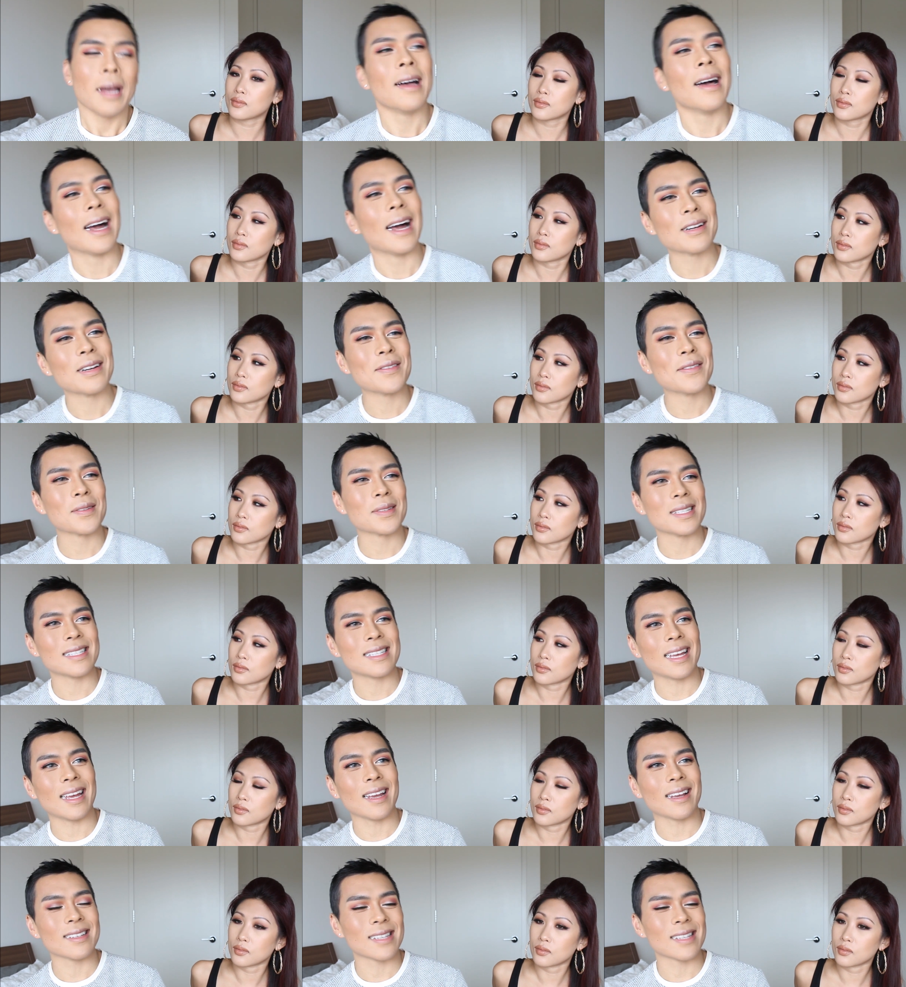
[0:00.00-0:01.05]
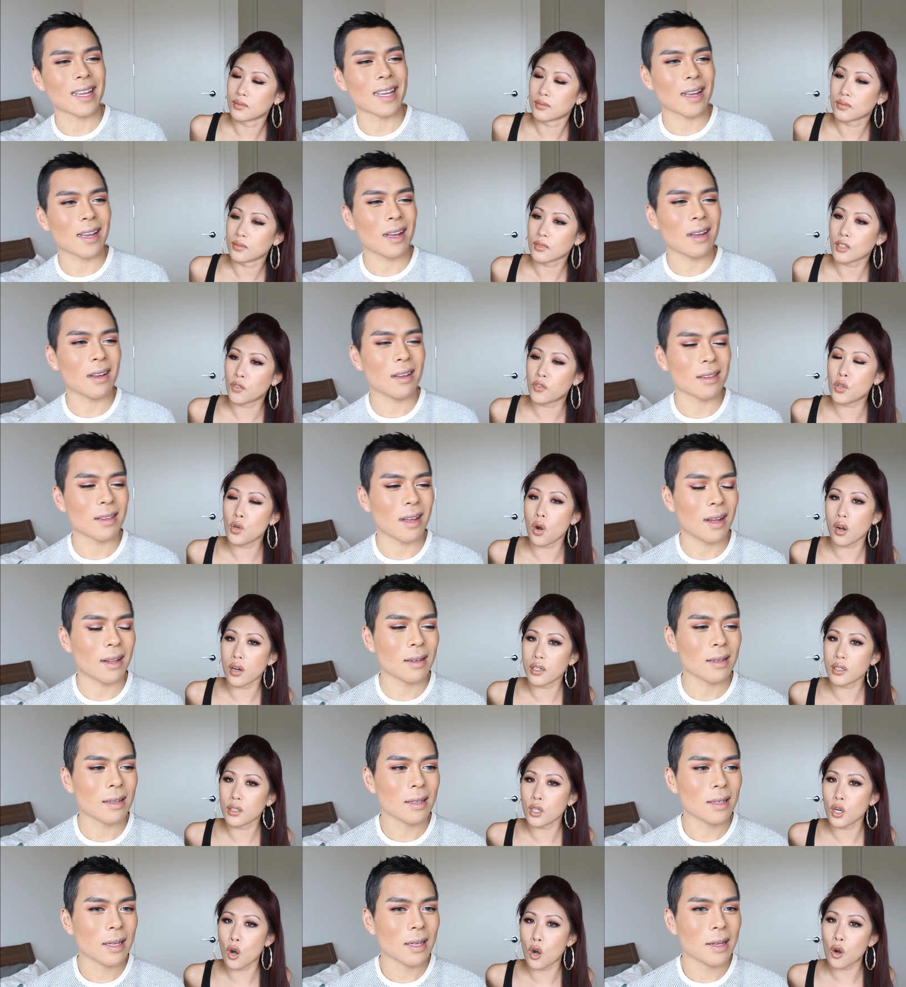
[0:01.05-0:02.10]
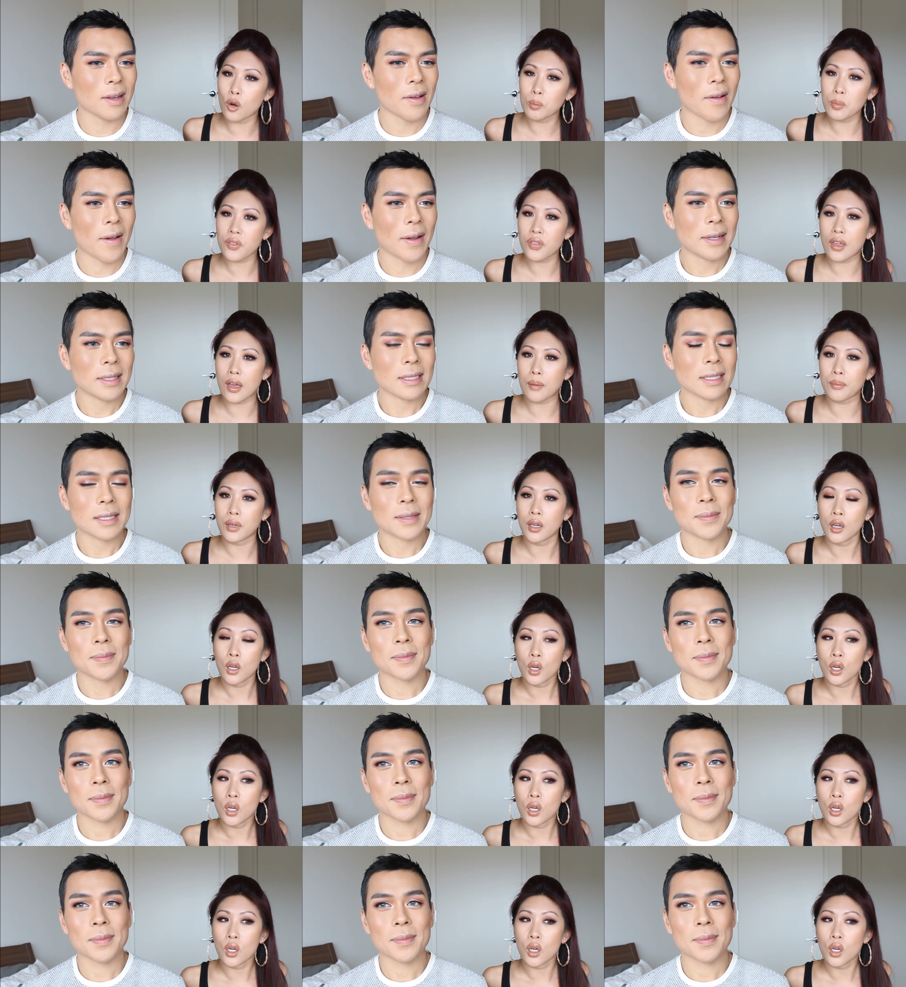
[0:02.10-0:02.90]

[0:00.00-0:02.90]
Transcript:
Speaker 1: I don't even know what to say because like, oh, if you oh, God. are
Speaker 2: going to go home with them.